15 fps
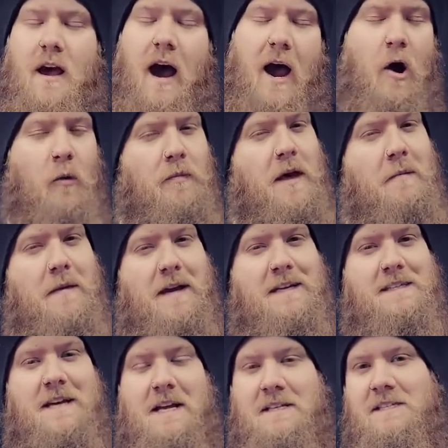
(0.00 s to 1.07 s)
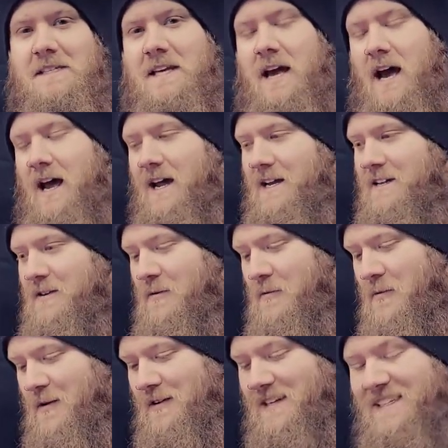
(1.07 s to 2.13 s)
I hope that makes sense. I don't
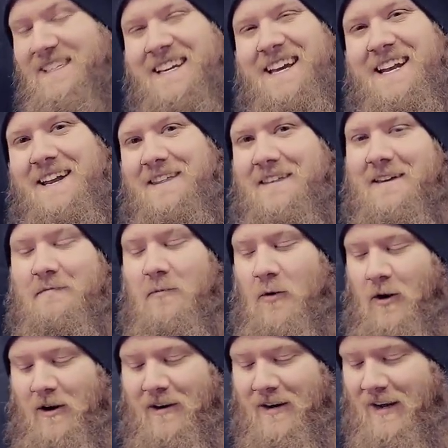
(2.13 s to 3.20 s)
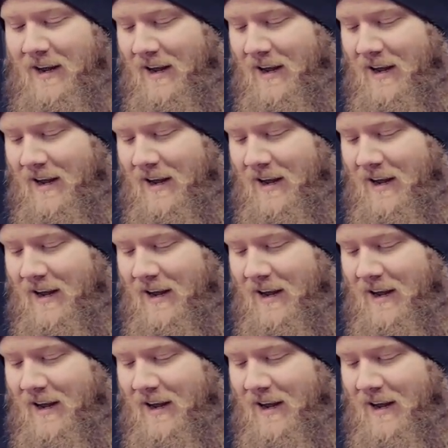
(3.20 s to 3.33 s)
want to say anything more.